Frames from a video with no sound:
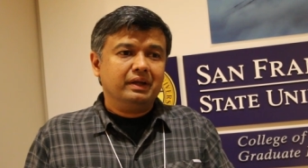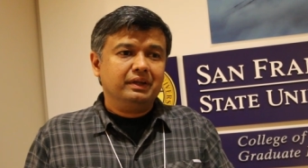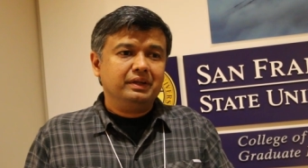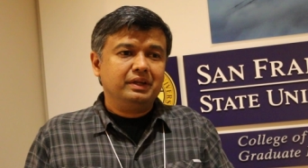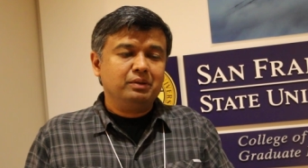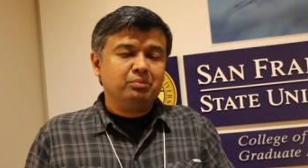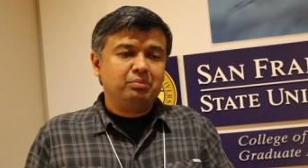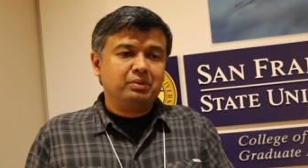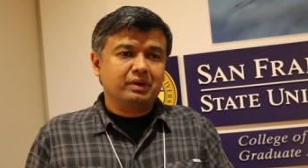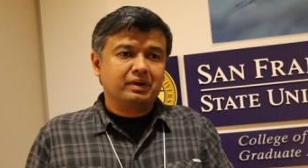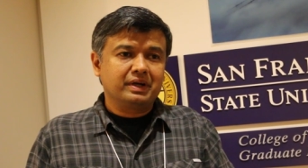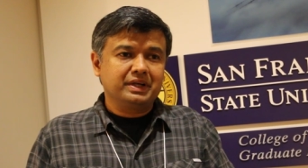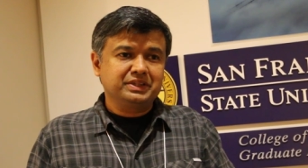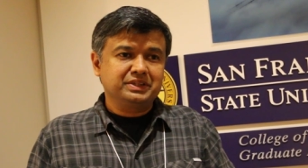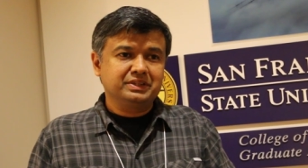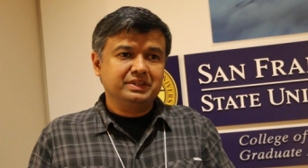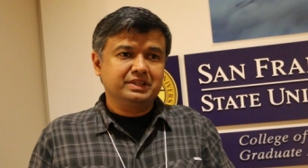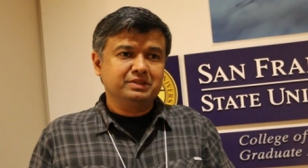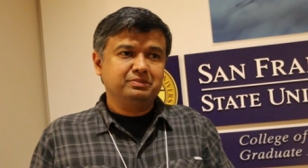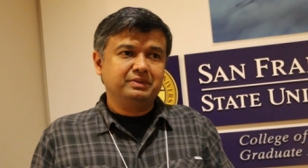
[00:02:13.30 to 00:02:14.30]
The
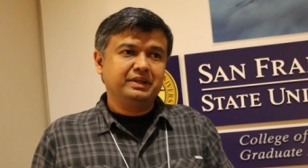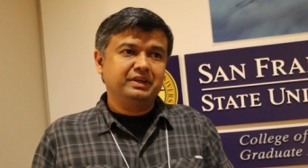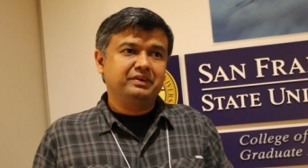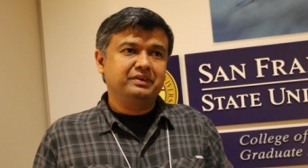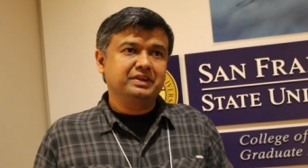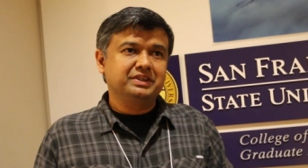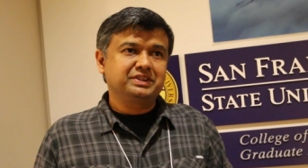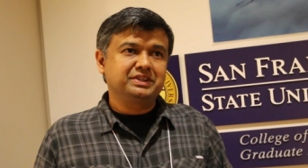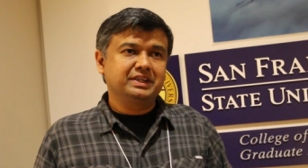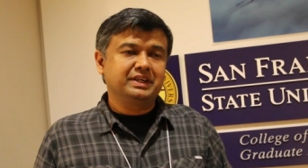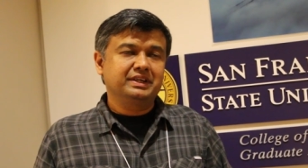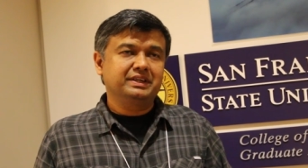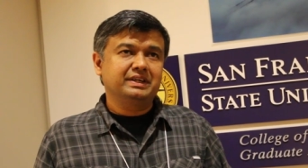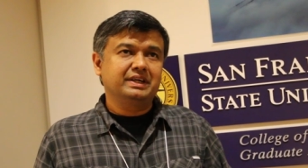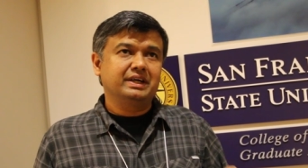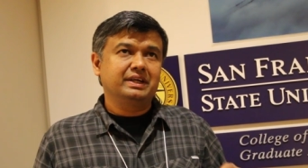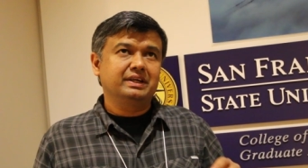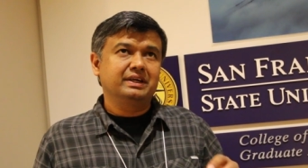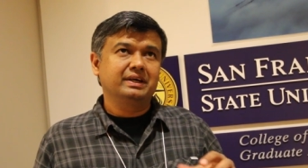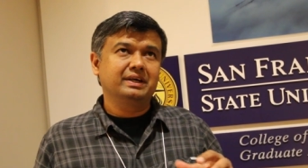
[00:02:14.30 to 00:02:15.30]
progression has been interesting in
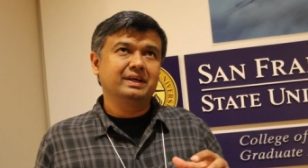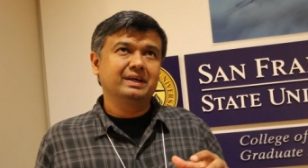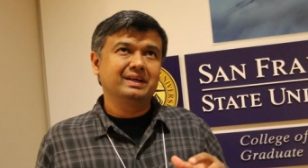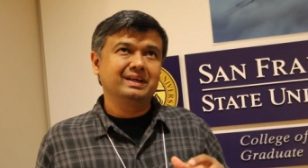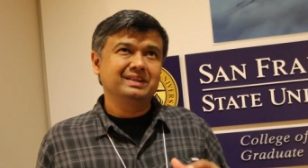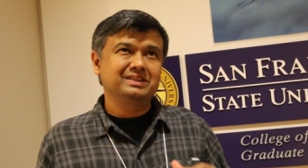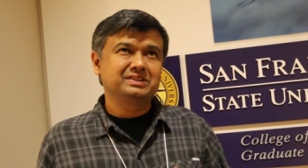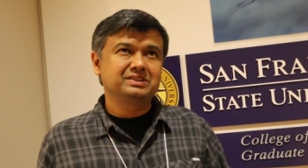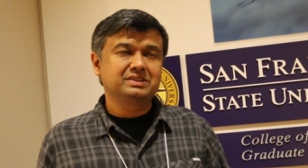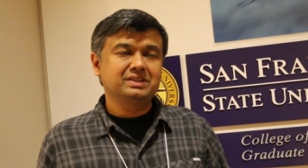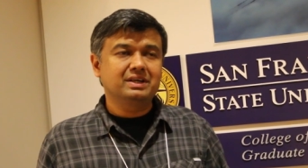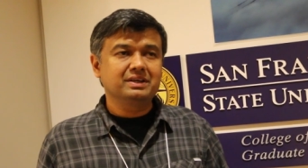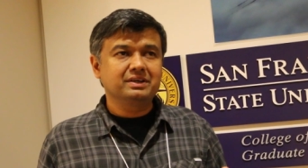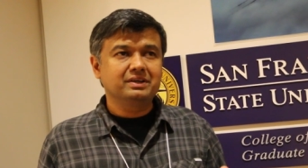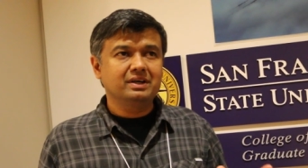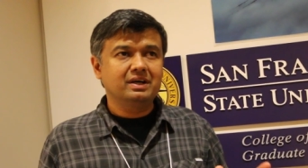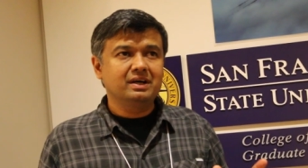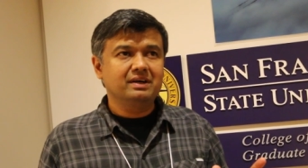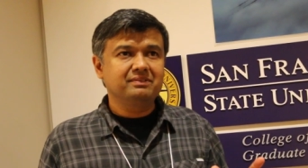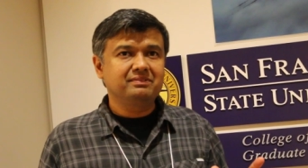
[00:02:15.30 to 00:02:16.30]
that it started
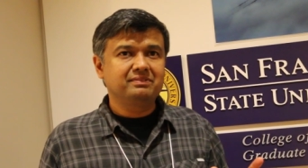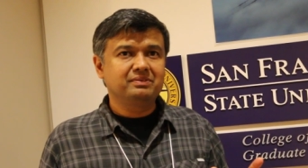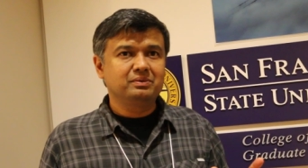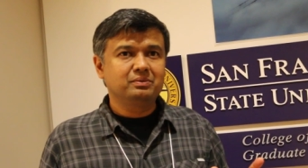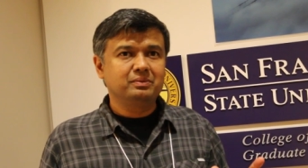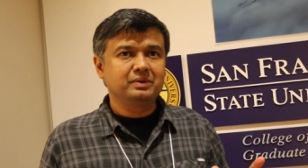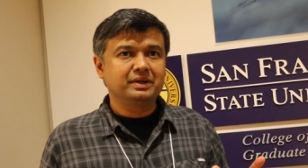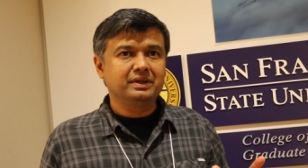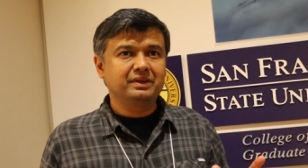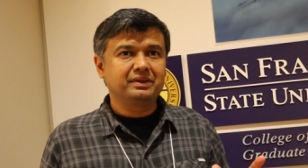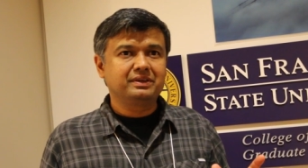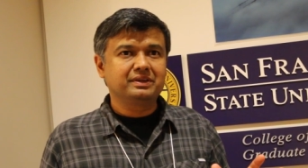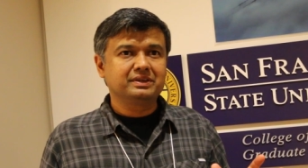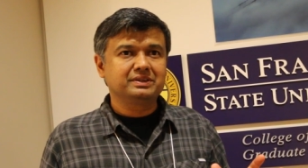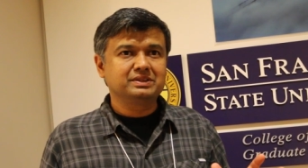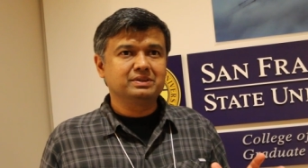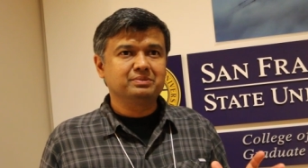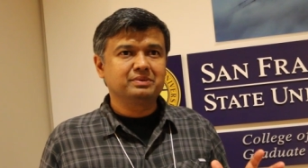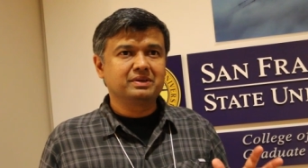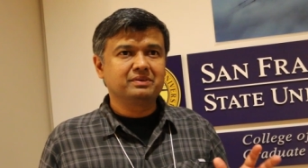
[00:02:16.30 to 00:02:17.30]
off with
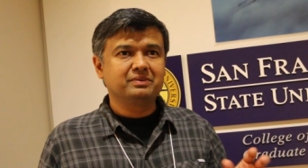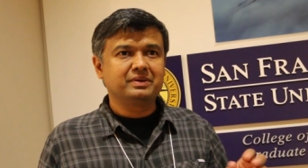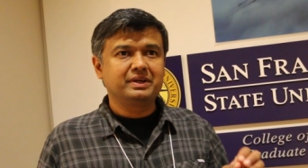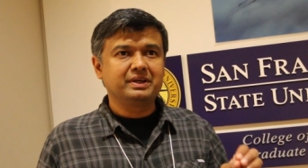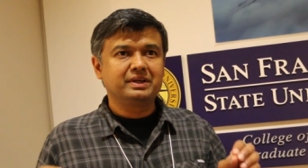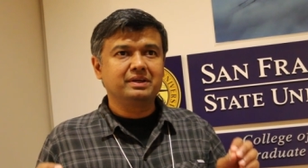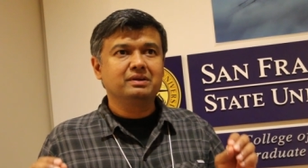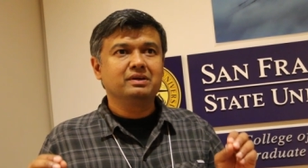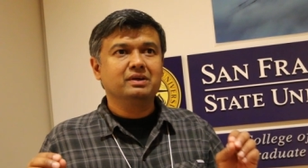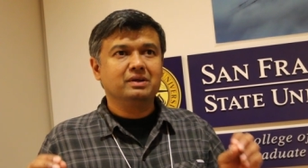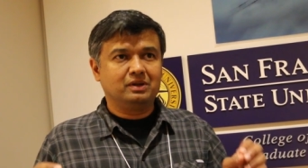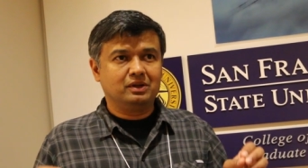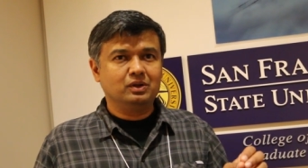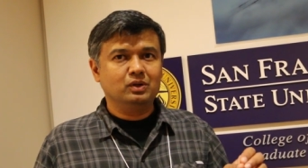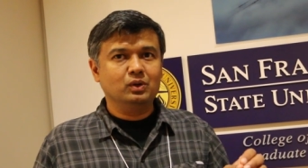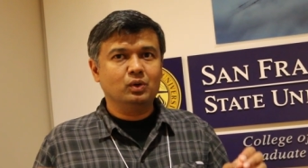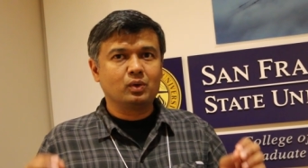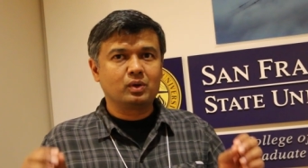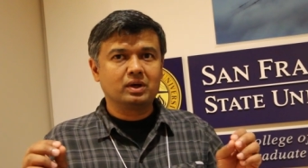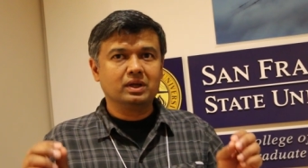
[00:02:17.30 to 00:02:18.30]
something very
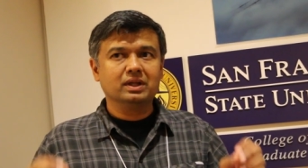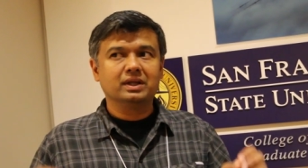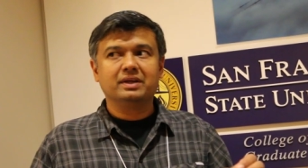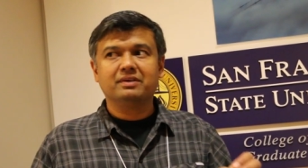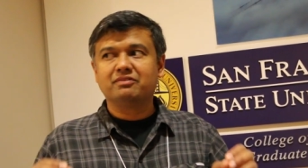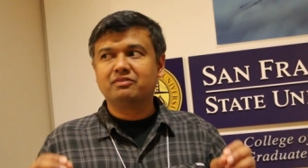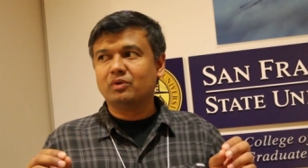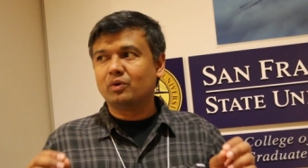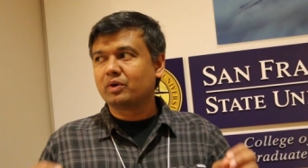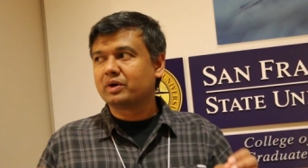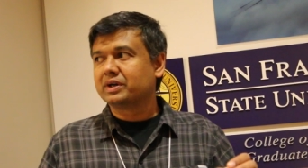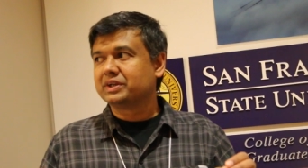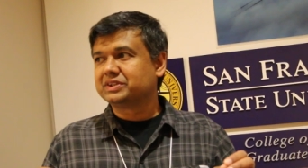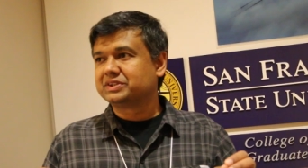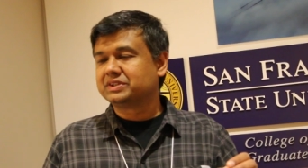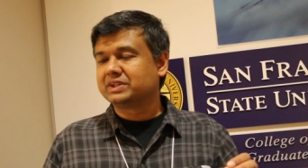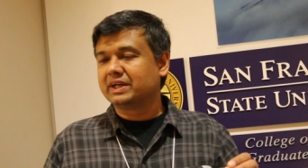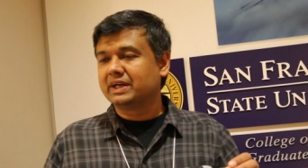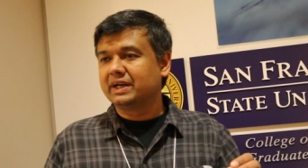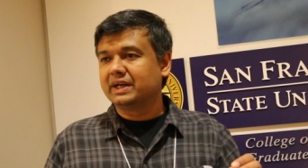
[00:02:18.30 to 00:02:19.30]
local and
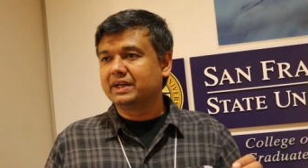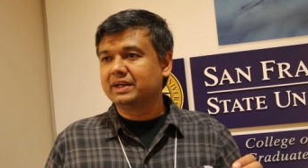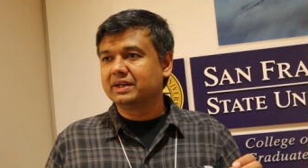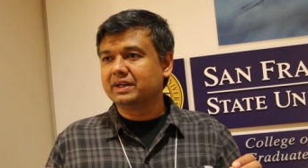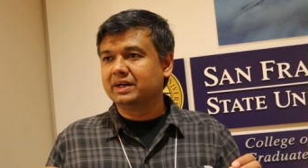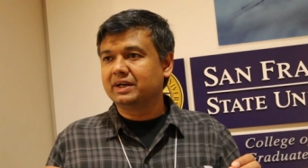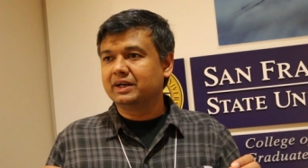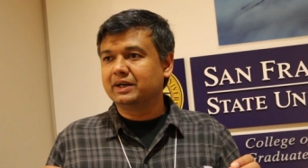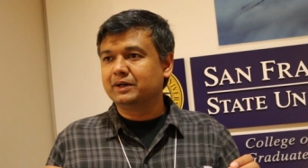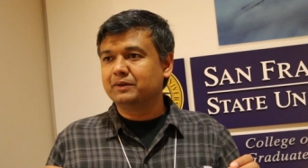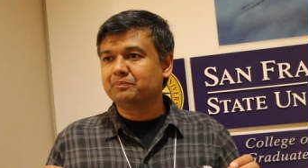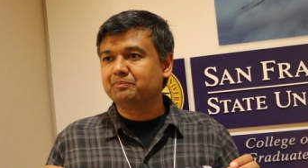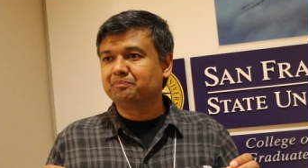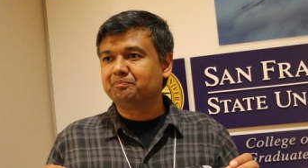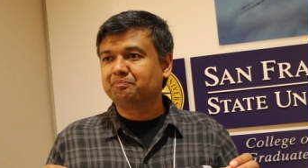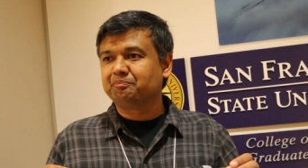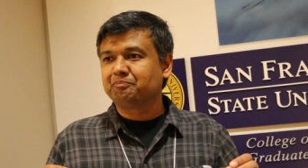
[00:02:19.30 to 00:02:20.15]
focused and um,